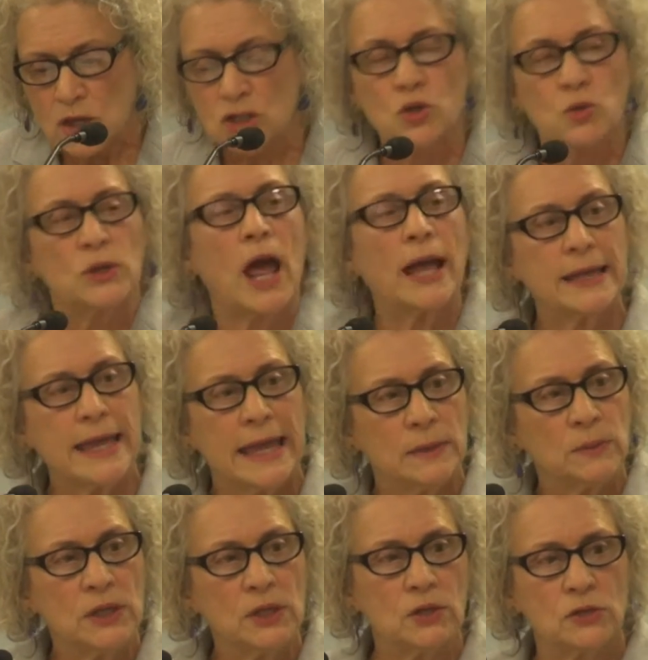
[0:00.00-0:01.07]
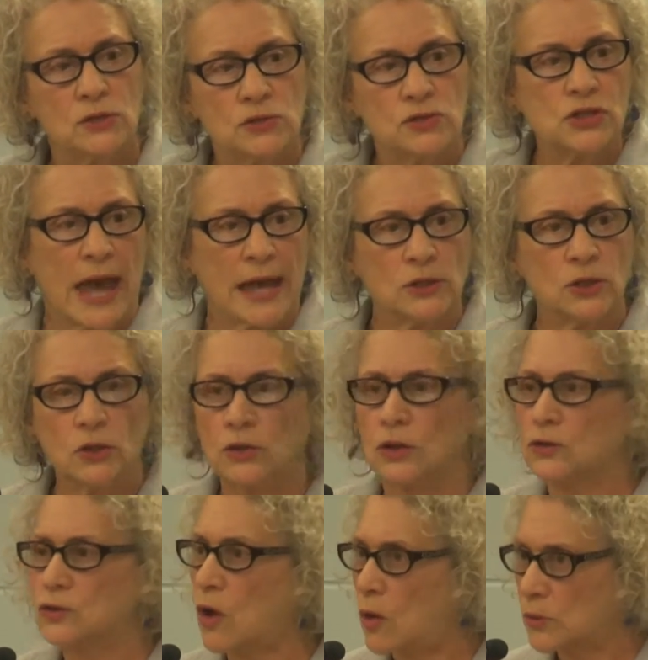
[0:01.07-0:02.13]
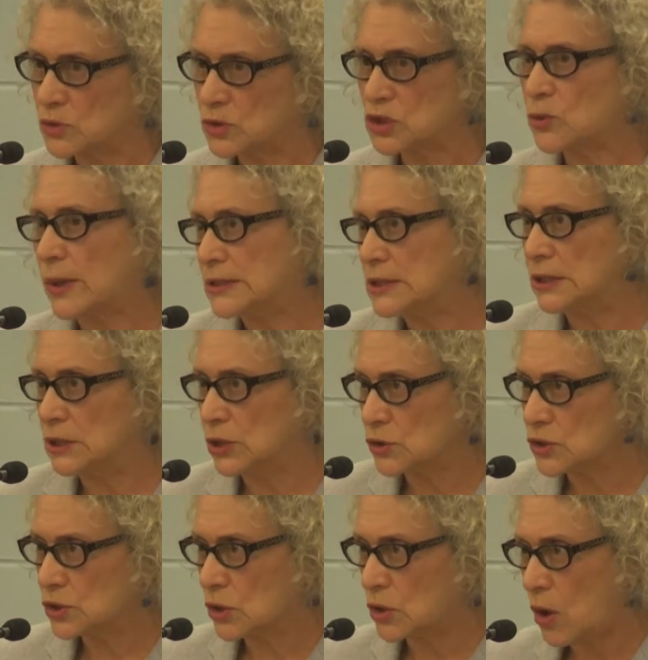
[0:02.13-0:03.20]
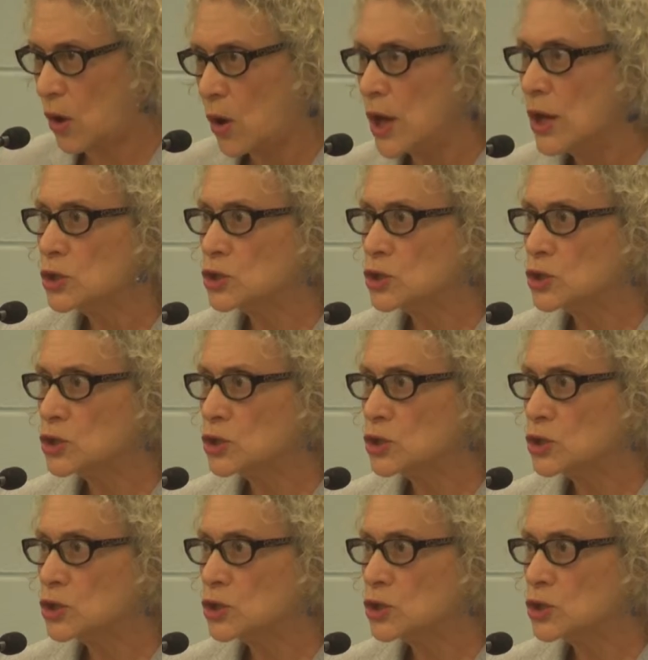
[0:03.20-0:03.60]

So when I came here to Chattanooga almost 20 years ago